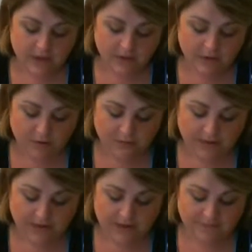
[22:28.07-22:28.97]
You don't
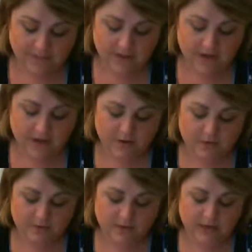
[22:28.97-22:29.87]
really have to
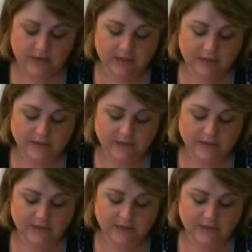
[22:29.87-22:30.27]
know any